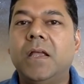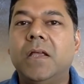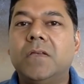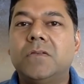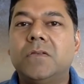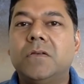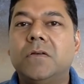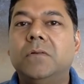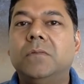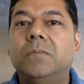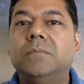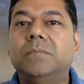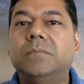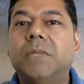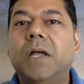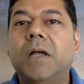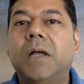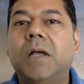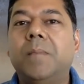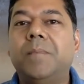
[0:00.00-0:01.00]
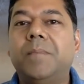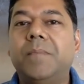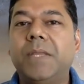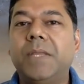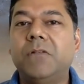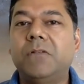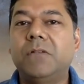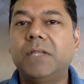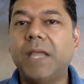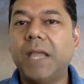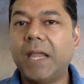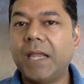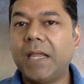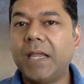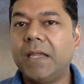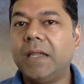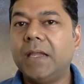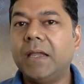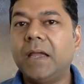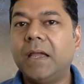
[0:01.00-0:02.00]
So
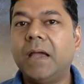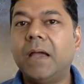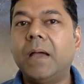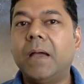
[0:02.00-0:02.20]
they